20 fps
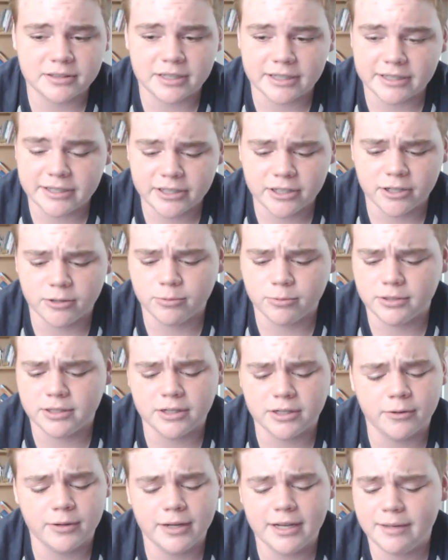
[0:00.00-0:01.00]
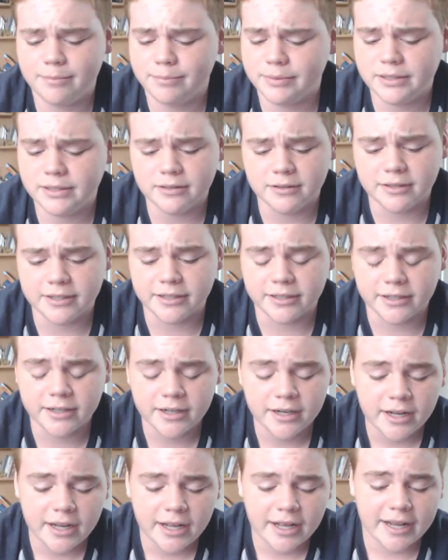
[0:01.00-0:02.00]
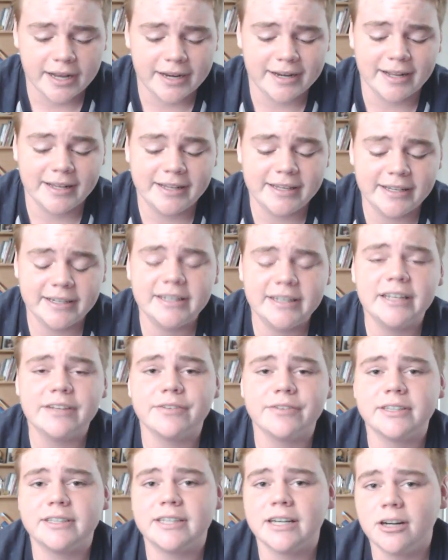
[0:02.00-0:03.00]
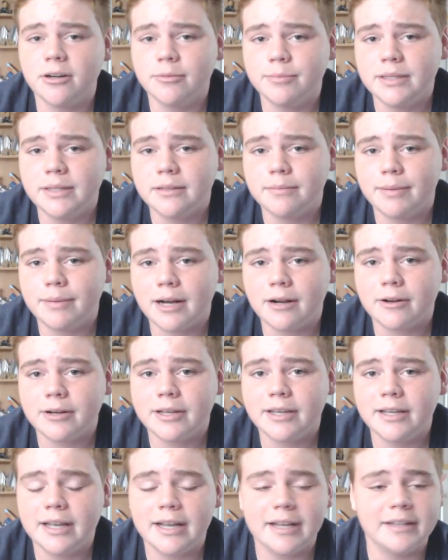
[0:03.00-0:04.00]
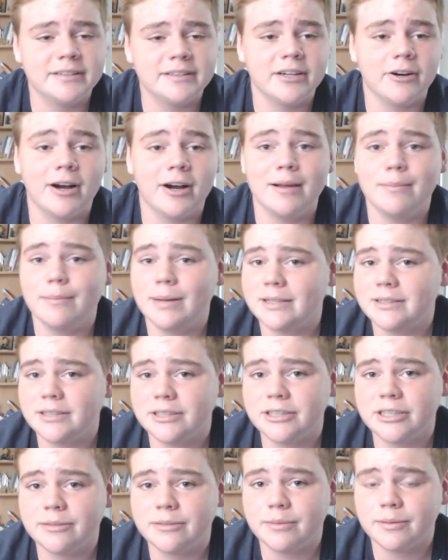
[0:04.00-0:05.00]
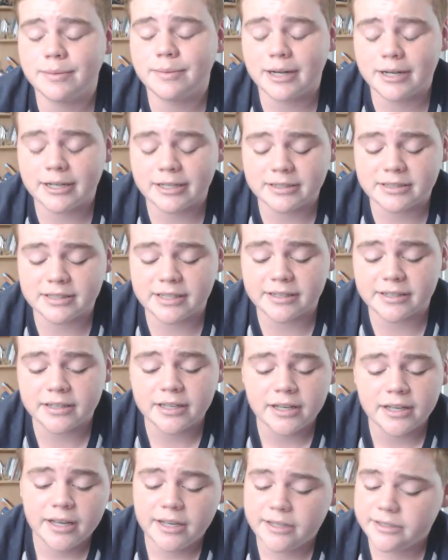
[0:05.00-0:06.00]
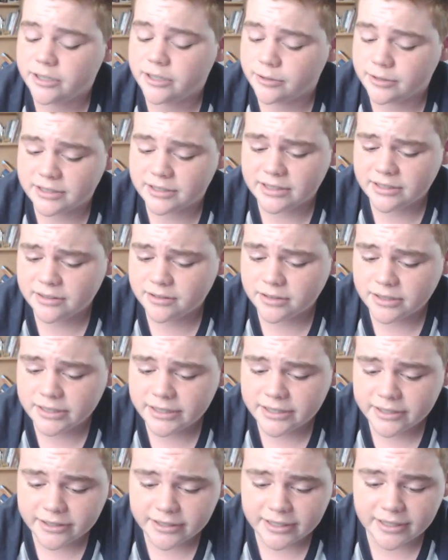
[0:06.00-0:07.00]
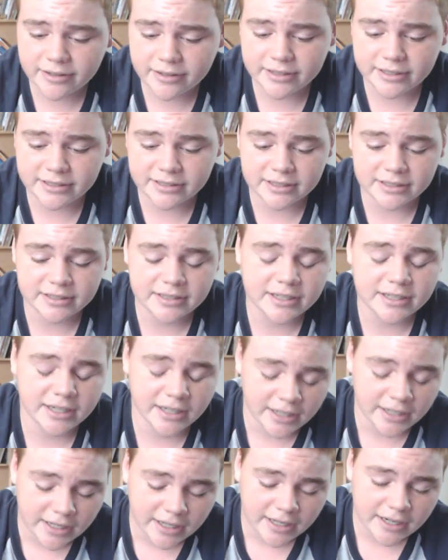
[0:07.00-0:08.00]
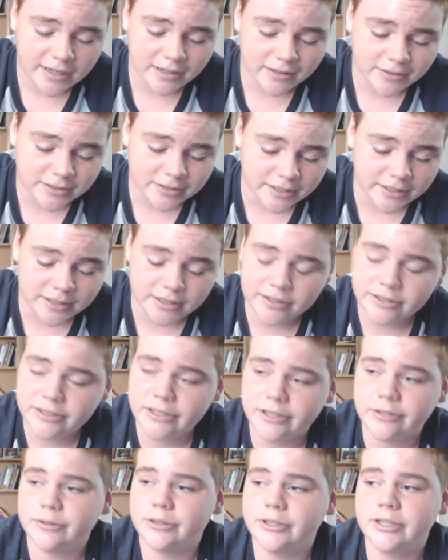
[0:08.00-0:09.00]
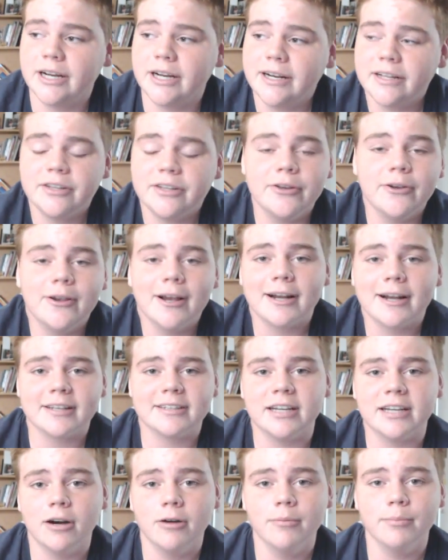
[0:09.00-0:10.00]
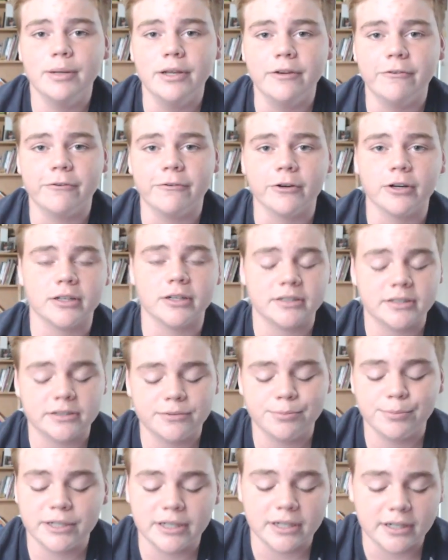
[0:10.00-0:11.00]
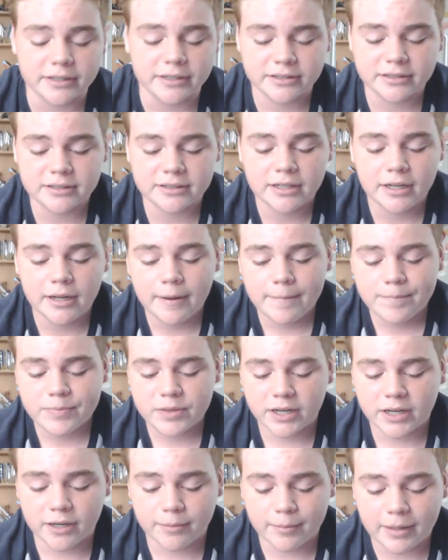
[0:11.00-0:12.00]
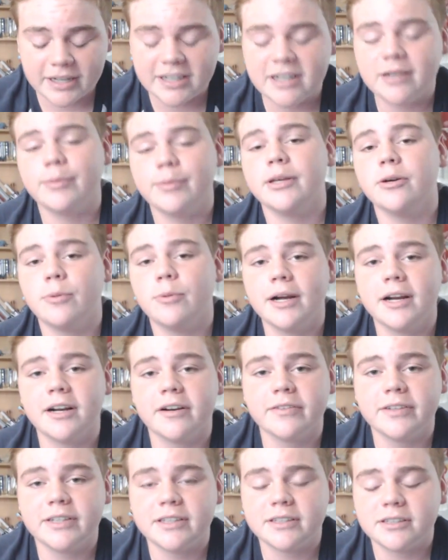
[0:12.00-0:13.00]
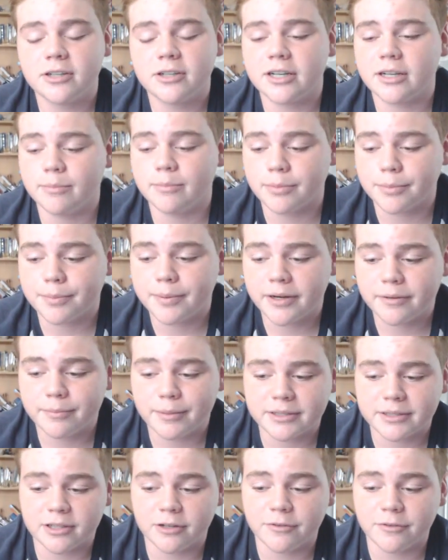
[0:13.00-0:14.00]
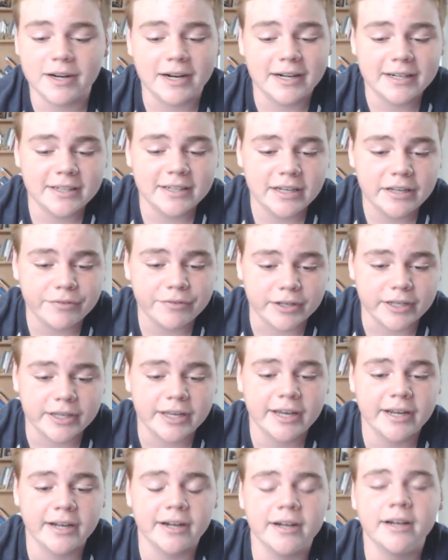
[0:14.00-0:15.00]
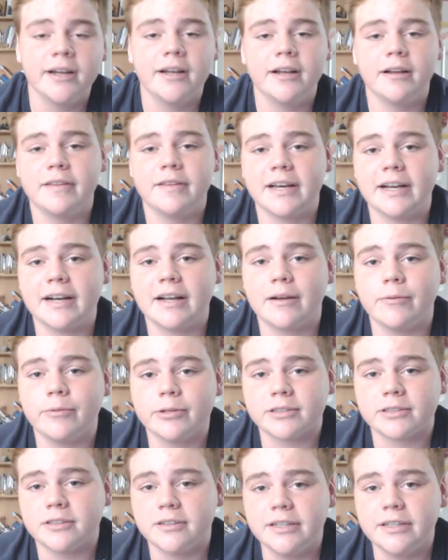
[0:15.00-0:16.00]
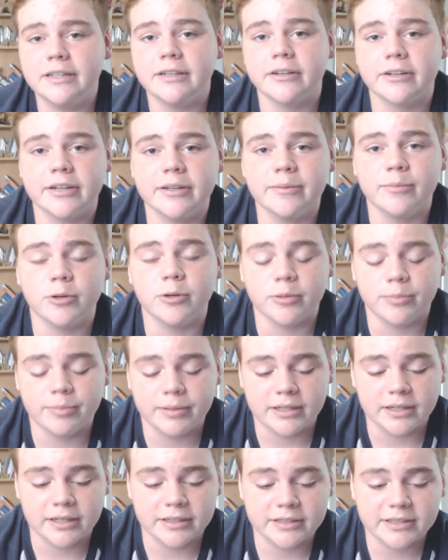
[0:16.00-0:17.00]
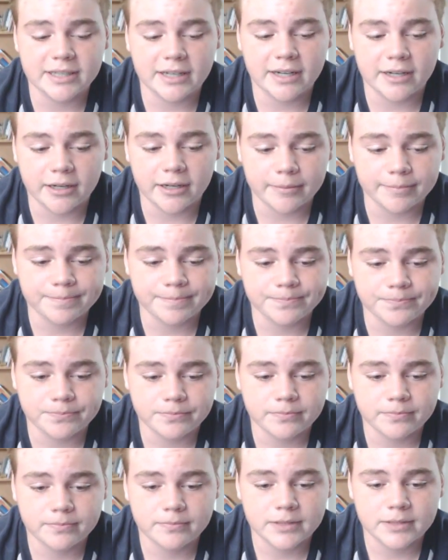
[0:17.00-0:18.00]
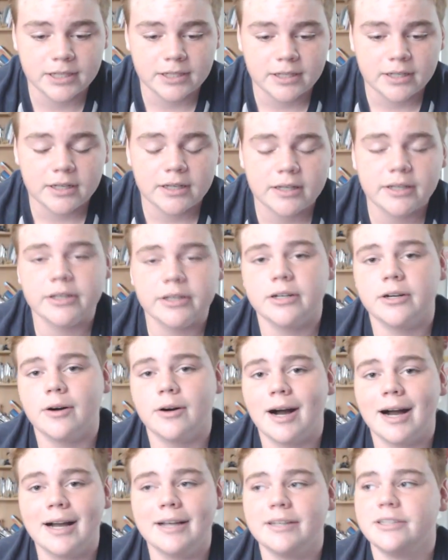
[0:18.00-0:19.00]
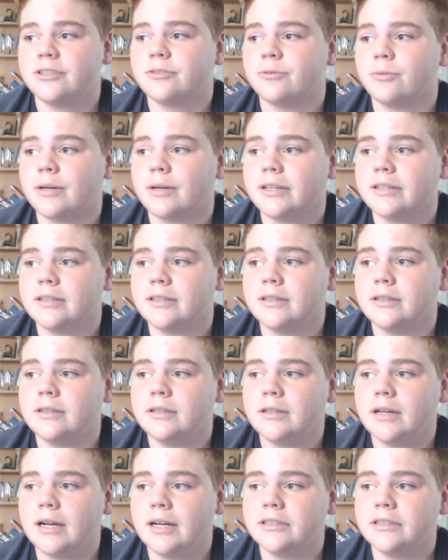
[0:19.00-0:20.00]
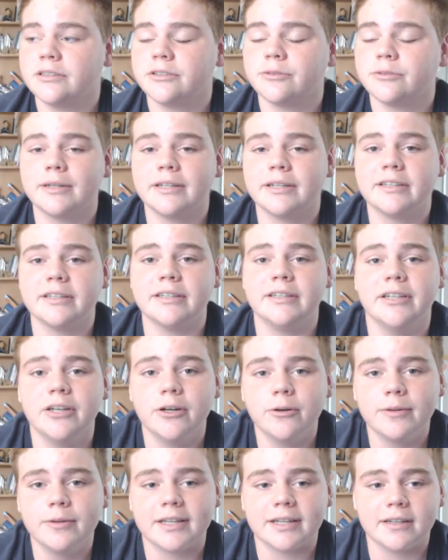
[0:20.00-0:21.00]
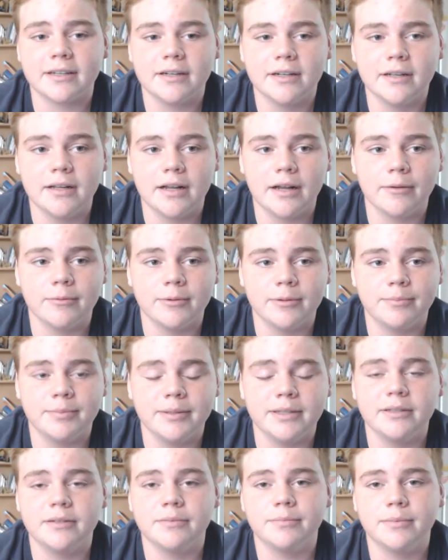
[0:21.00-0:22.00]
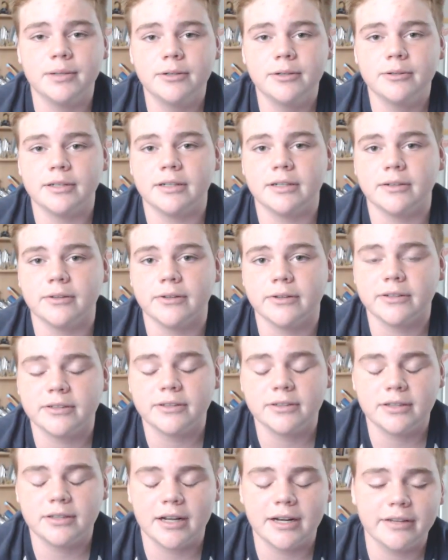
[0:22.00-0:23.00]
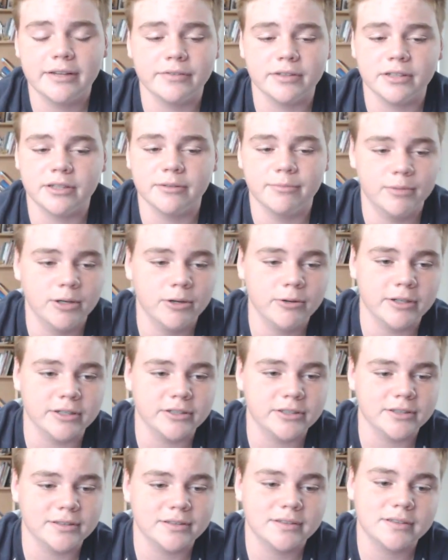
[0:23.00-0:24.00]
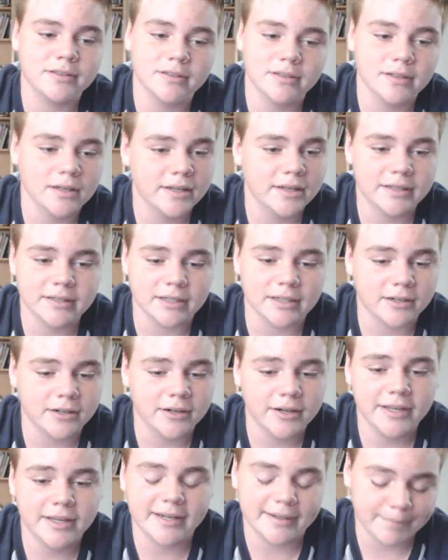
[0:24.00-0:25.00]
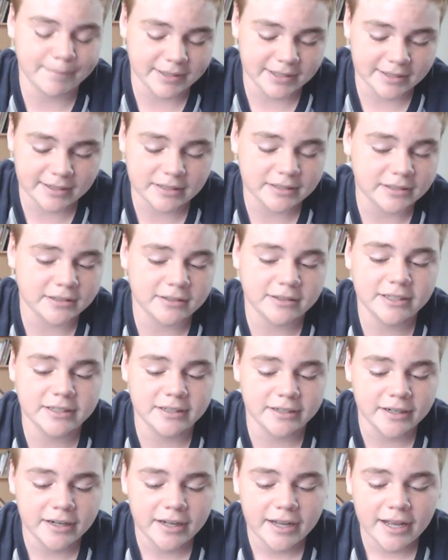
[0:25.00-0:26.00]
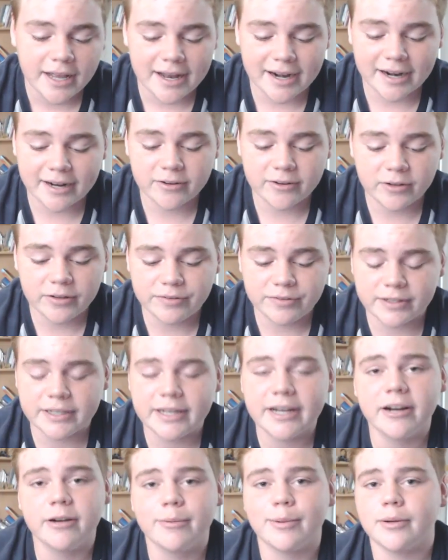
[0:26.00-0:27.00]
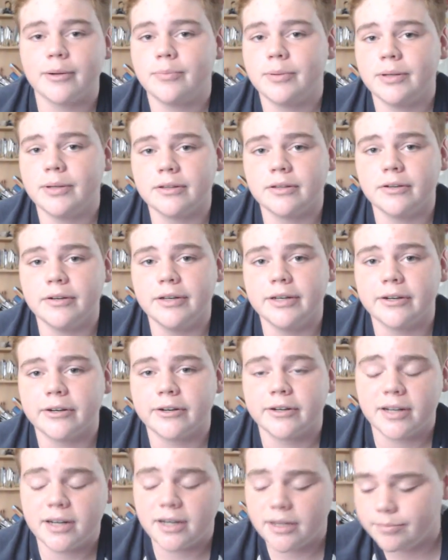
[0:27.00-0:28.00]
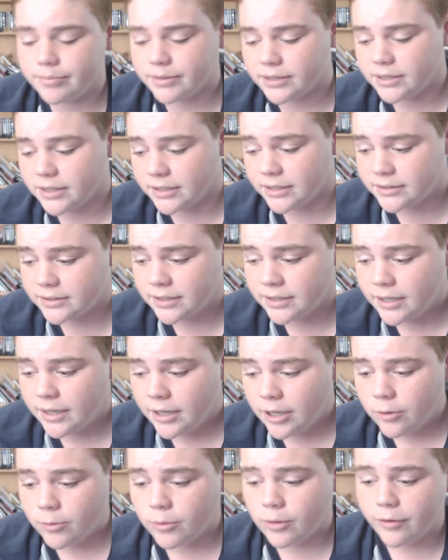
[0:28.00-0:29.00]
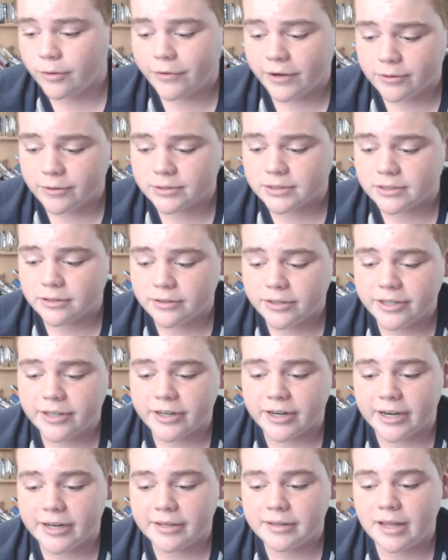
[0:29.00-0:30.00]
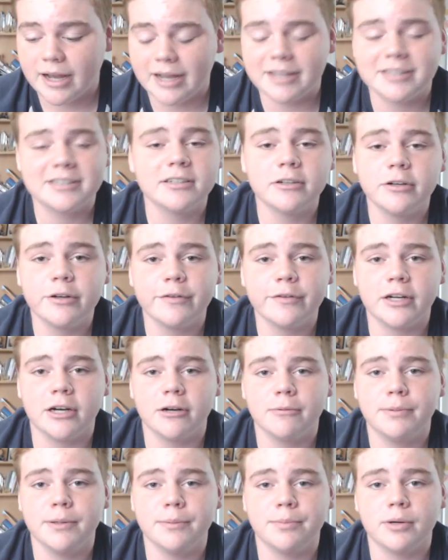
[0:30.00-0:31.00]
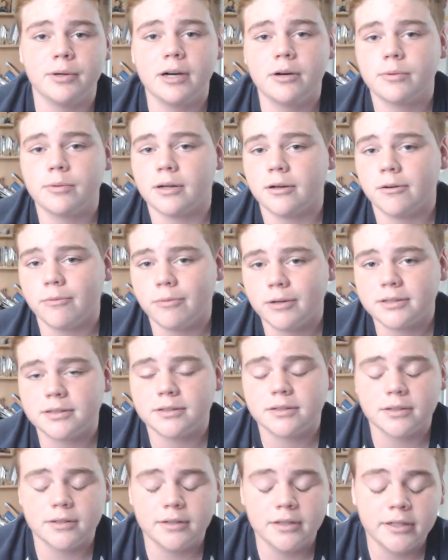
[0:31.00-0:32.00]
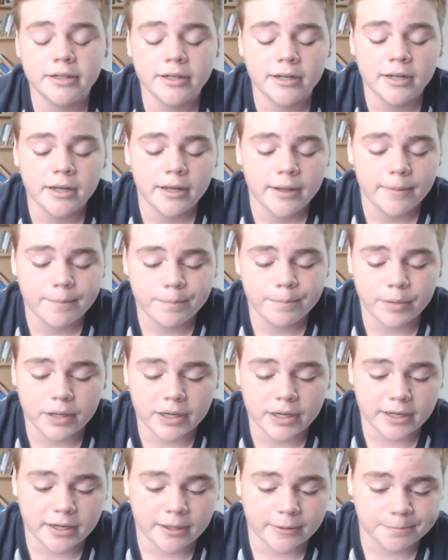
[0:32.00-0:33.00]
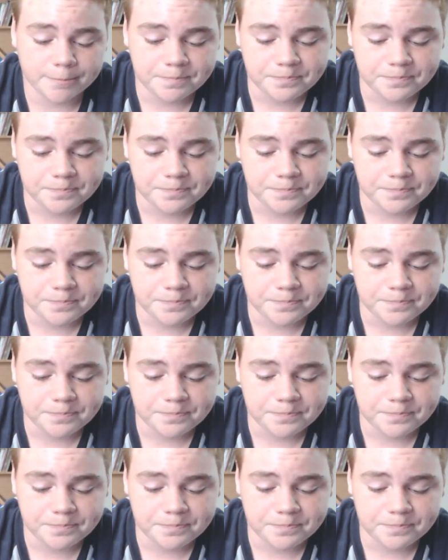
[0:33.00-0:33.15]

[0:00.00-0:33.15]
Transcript: like, yo, go ahead, be the leader. And he didn't even tell me about it until I messaged him about it saying, yo, is he the leader now? And he said, yeah. And I was like, yo, you gotta tell me first because, I gotta be aware of this so I can prepare myself. And I didn't even care that I wasn't leader anymore because, you know, I just wanted to know that I would be demoted, or not even demoted, just in the clan, but not the leader. And I don't even care about being the leader or not, because, well, if I was the leader, I still even help people out when I wasn't the leader. But, what